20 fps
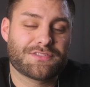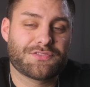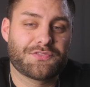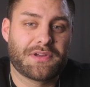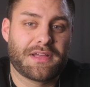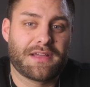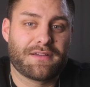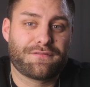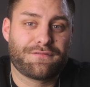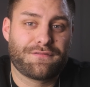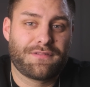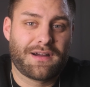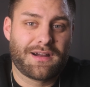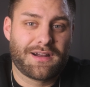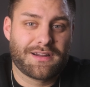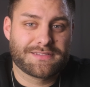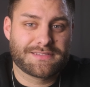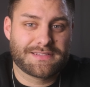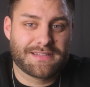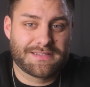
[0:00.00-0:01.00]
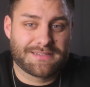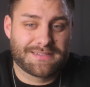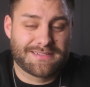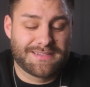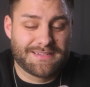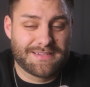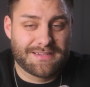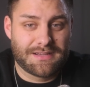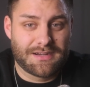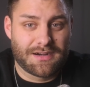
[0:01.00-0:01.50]
to have fast
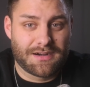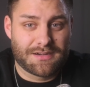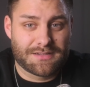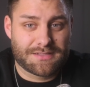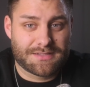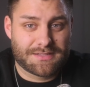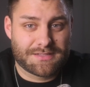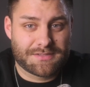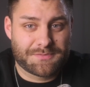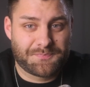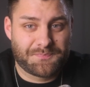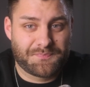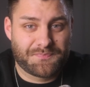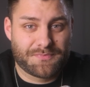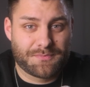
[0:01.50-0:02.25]
SD cards.